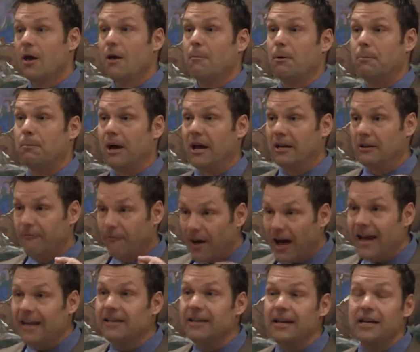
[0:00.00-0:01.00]
But by
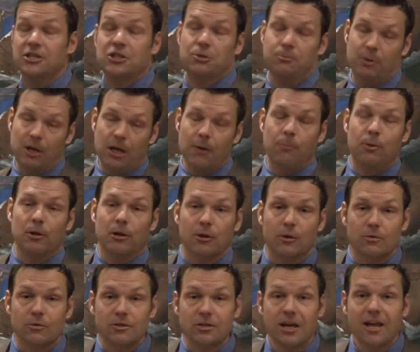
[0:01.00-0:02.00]
finding it to be a
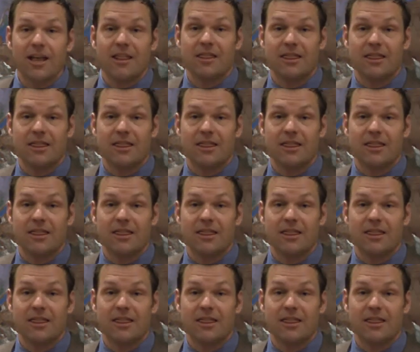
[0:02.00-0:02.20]
pollutant,